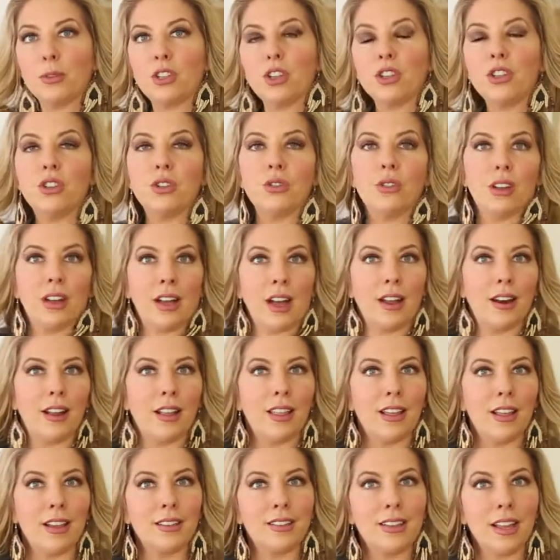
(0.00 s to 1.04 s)
to do the kind of
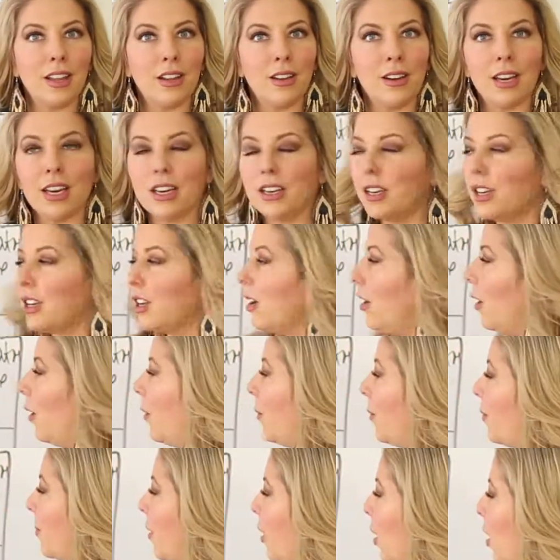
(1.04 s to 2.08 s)
things that you need to do,
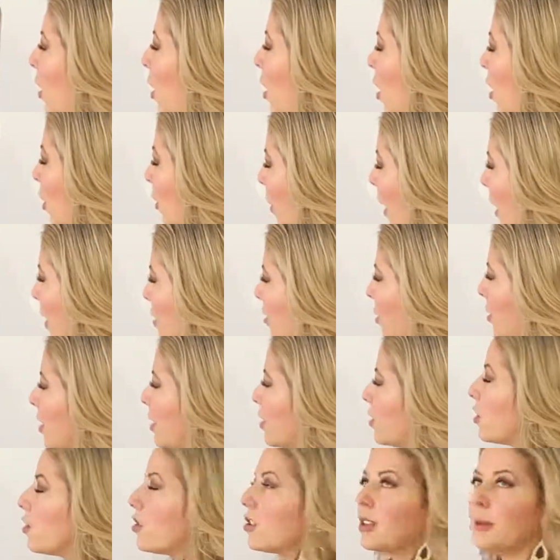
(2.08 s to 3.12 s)
right? So
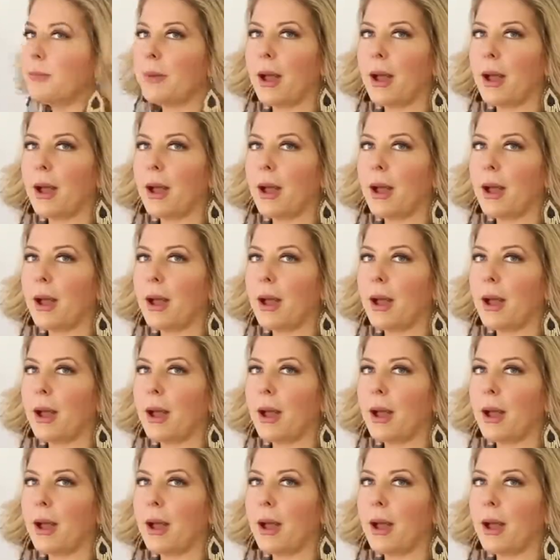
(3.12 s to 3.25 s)
these are some